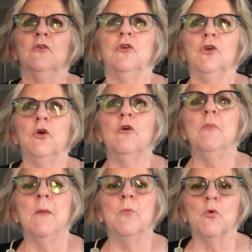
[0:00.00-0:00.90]
Do you
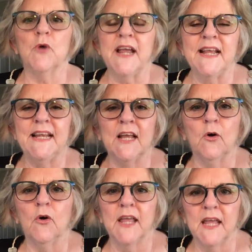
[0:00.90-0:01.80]
remember reading
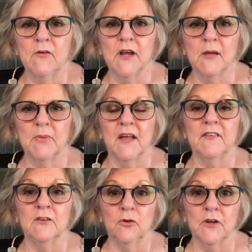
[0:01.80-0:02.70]
or hearing about
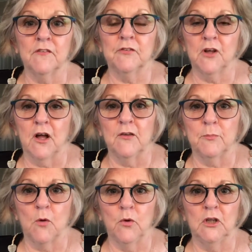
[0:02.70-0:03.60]
The Lord of the Flies
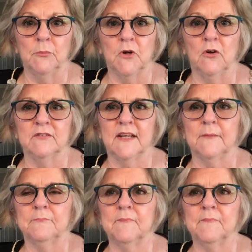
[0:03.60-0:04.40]
by William Golding?